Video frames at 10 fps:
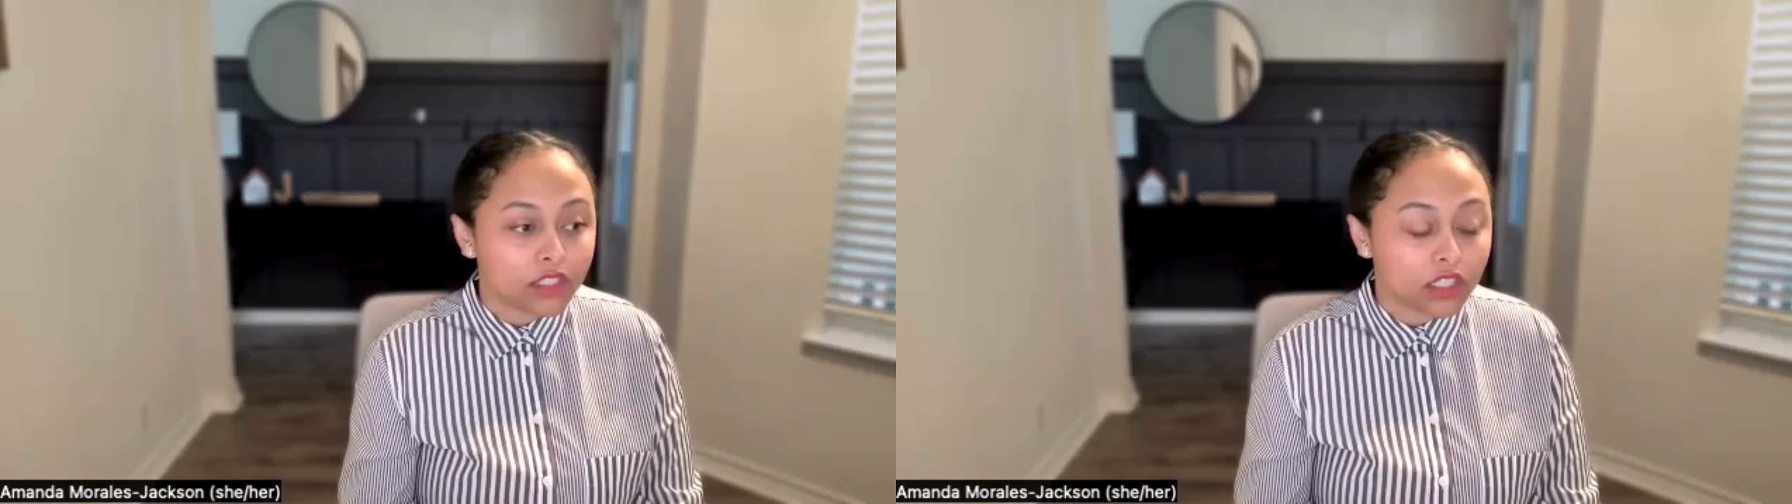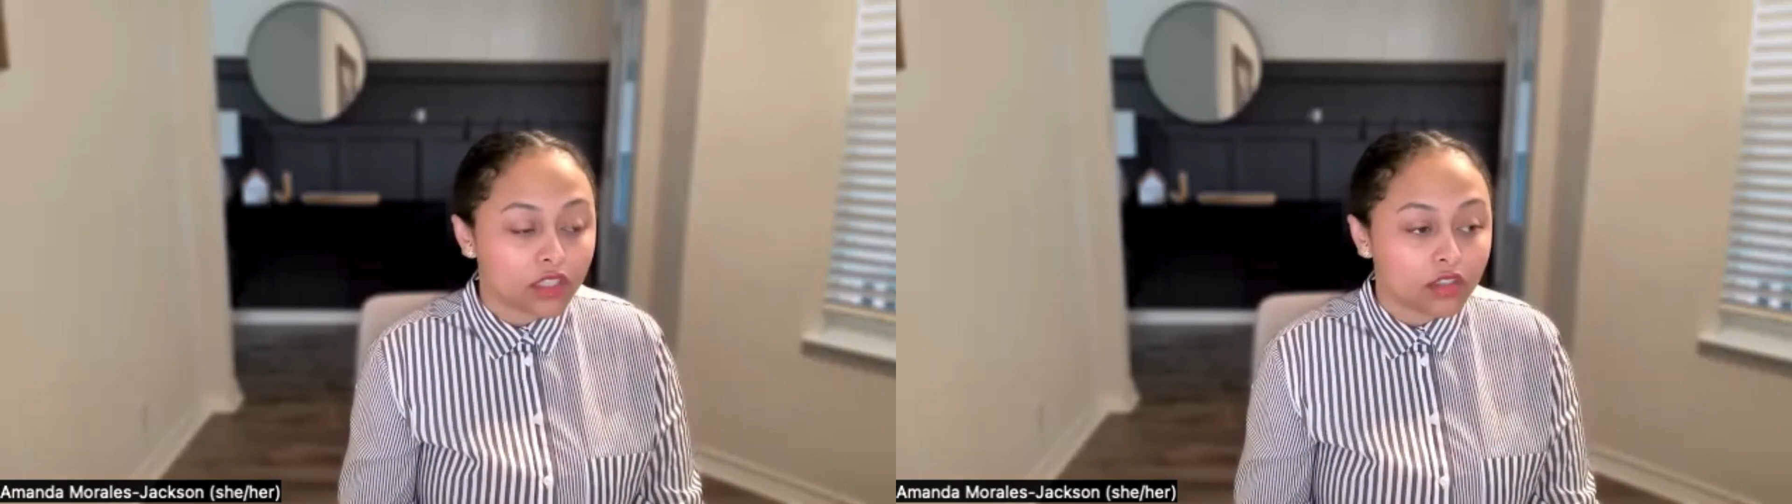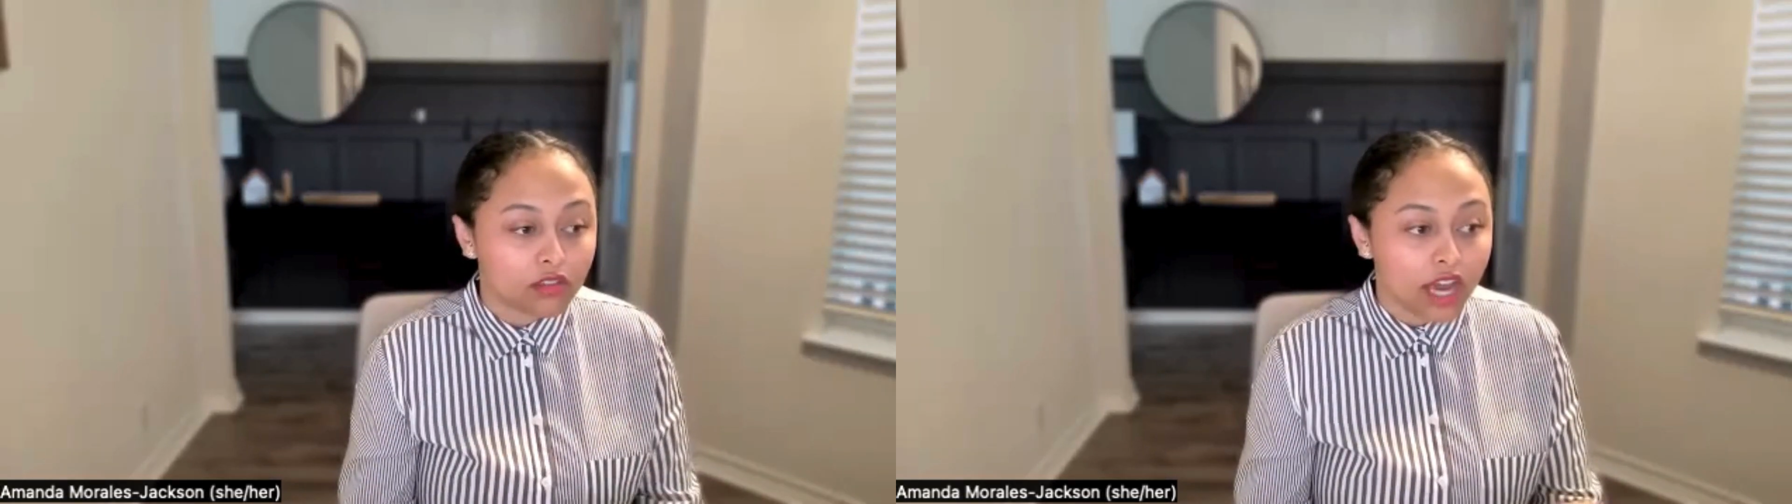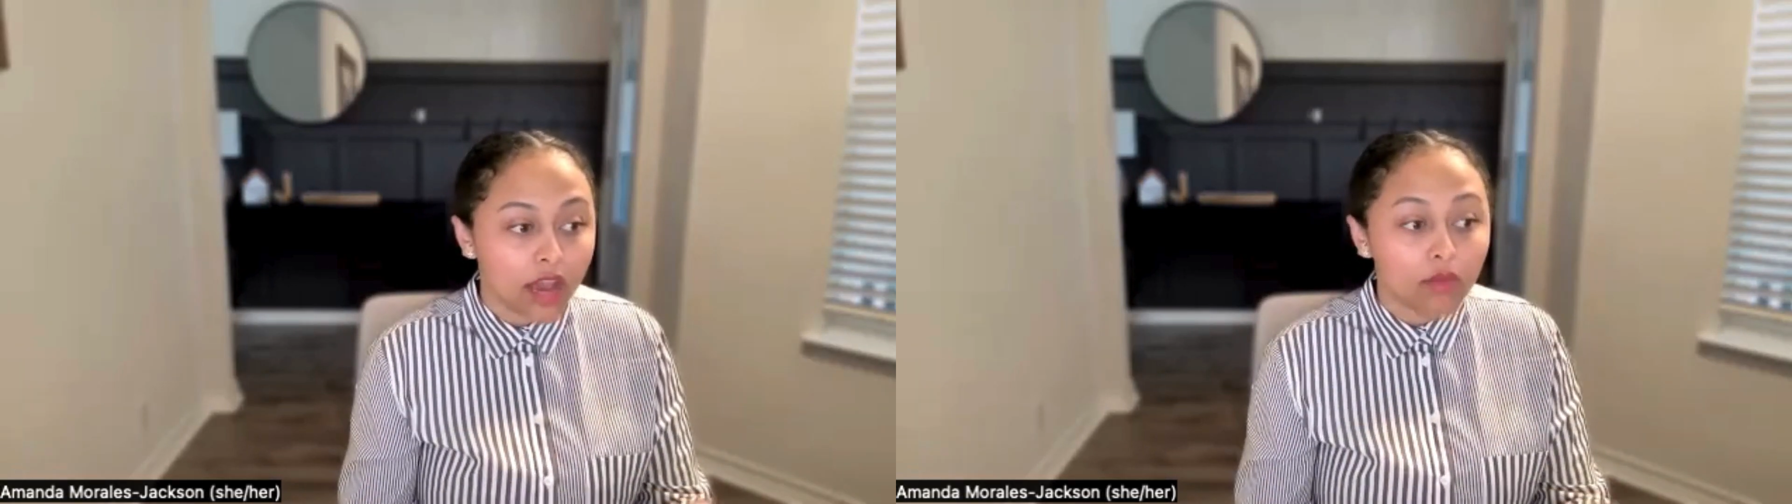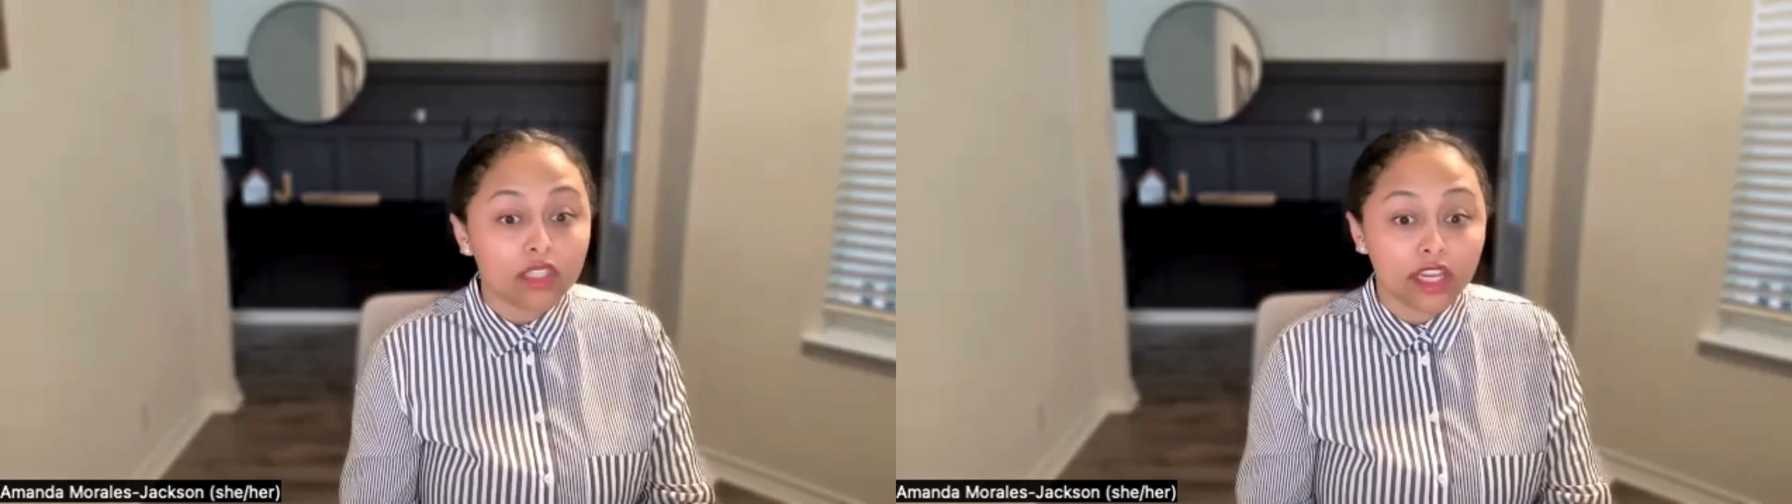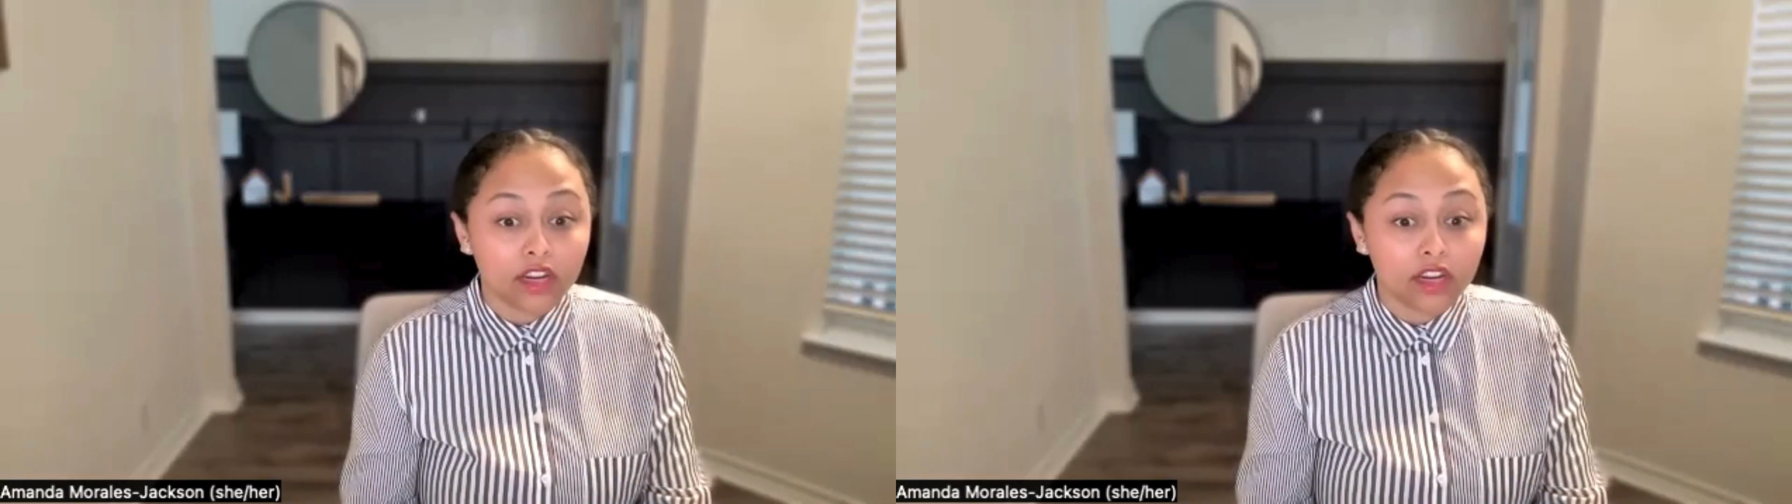So I was